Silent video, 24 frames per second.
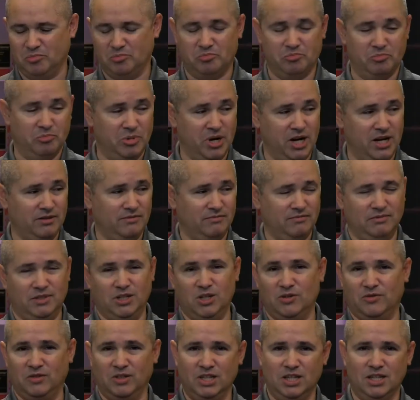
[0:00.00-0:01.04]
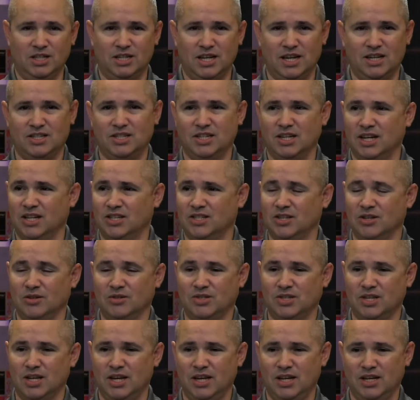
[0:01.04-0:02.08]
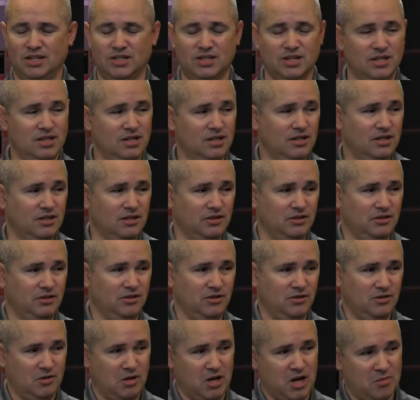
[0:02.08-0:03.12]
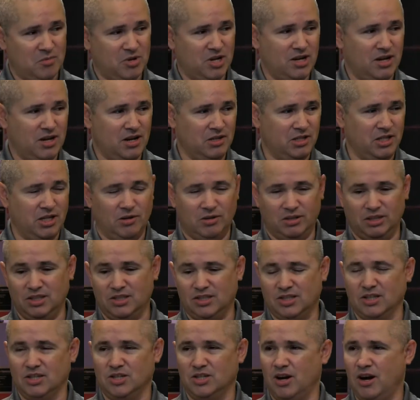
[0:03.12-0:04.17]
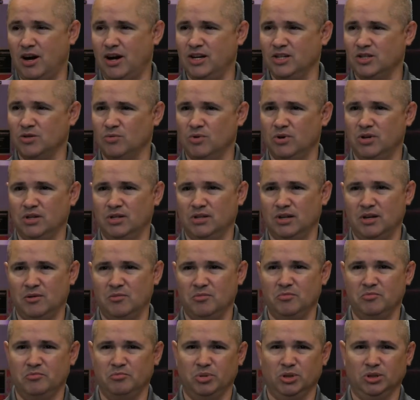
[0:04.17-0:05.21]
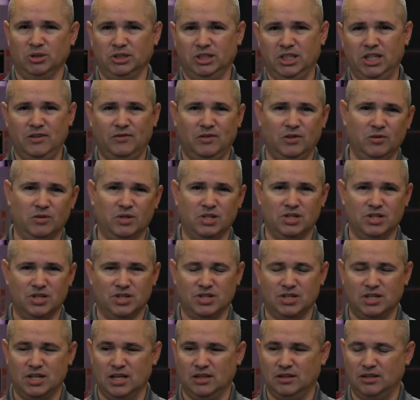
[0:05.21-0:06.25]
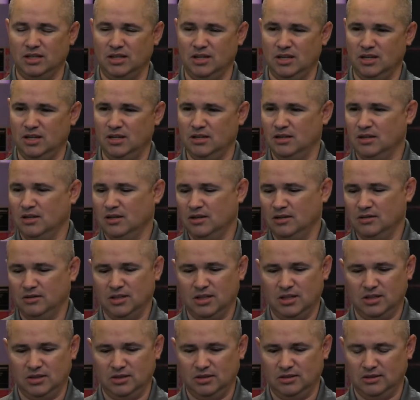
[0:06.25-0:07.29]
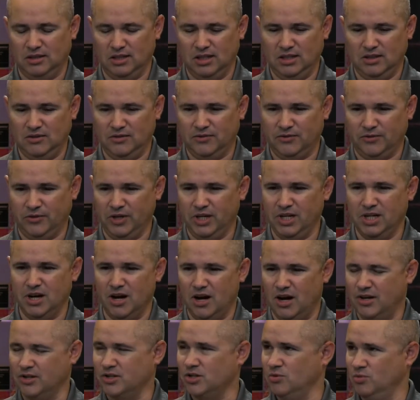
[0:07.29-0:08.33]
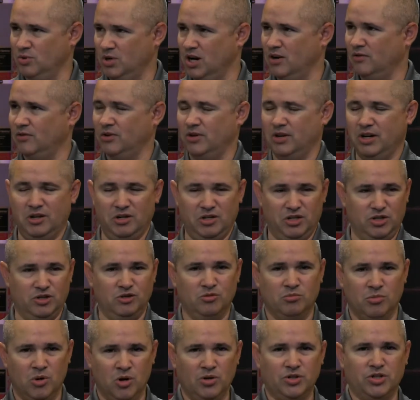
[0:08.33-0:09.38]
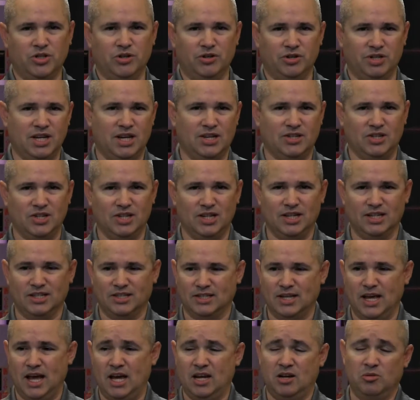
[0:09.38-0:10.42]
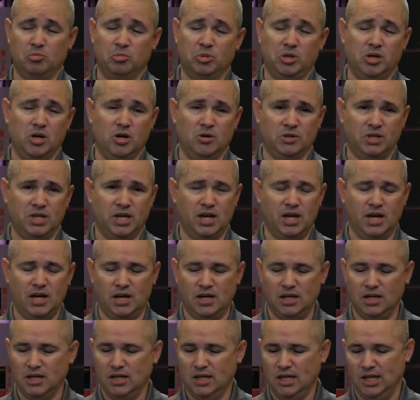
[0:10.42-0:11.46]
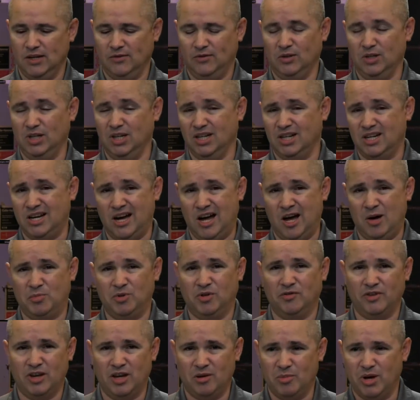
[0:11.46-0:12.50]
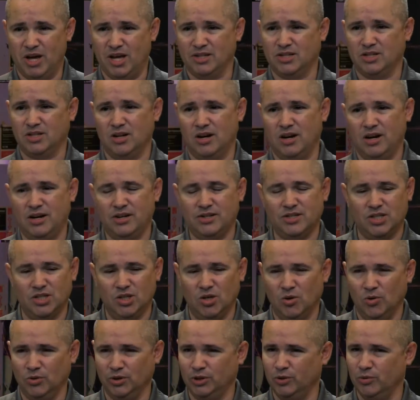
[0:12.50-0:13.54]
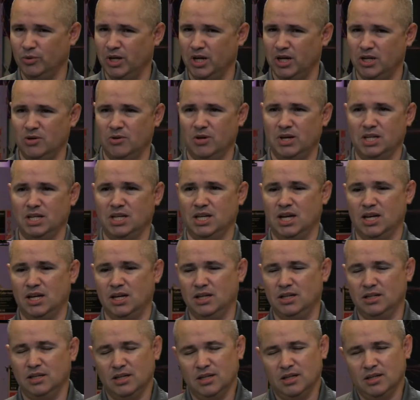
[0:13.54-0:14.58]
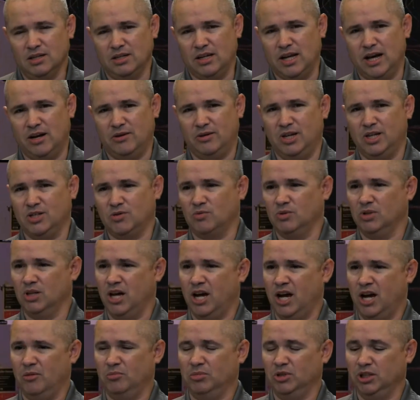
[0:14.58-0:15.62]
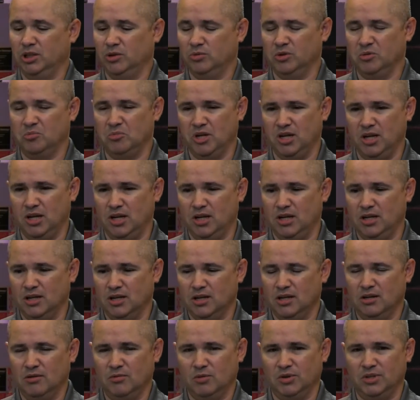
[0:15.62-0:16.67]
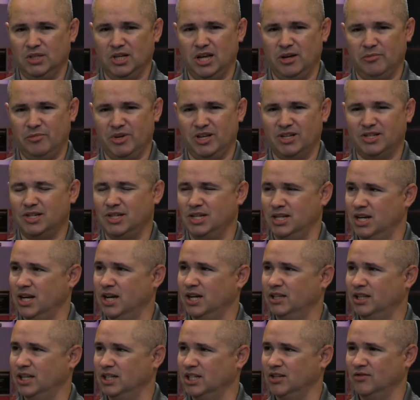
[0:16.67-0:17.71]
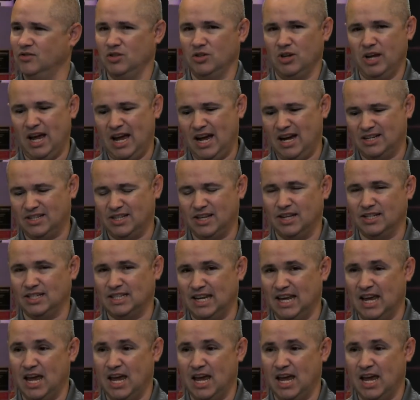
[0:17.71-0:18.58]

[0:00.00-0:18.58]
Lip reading: but if you need to test against those things, at least the DOS one, I believe you can just get the free DOS or whatever and do most of your testing against that and be okay. If you need a copy of MS-DOS, the only way I know how to get it Nowadays, reliably, it would be with the MSDN that gives you access to